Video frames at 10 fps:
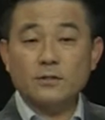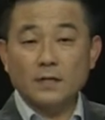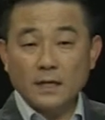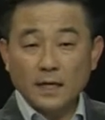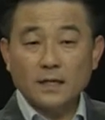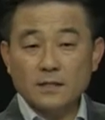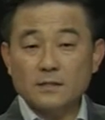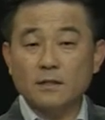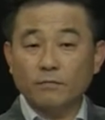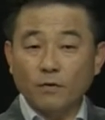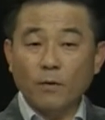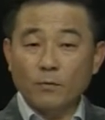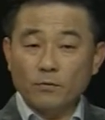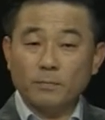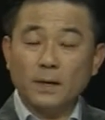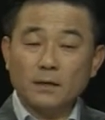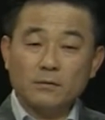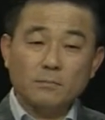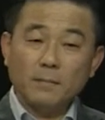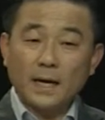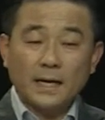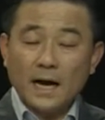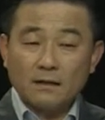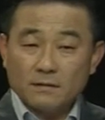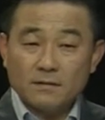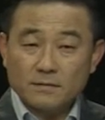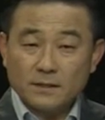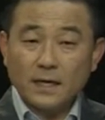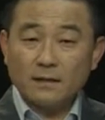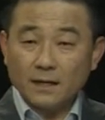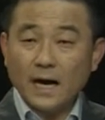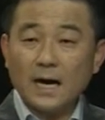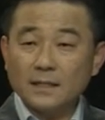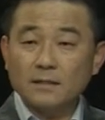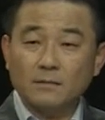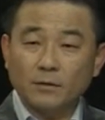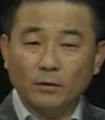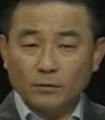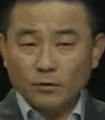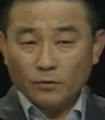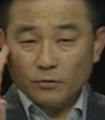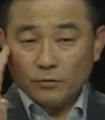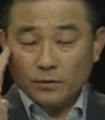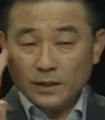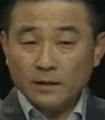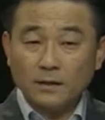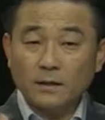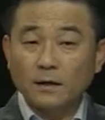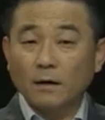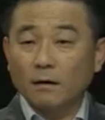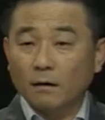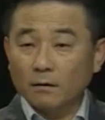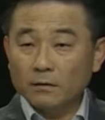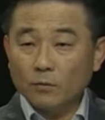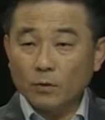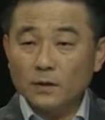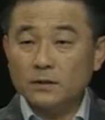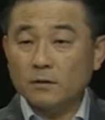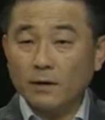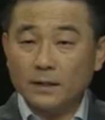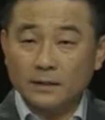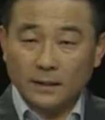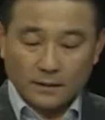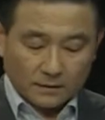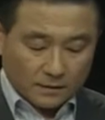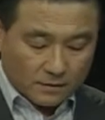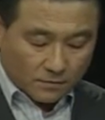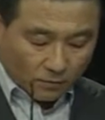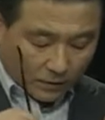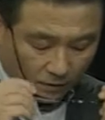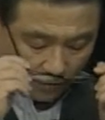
the linguistic forms, but you may not understand the content of it, although you hear all the words correctly, and so on. So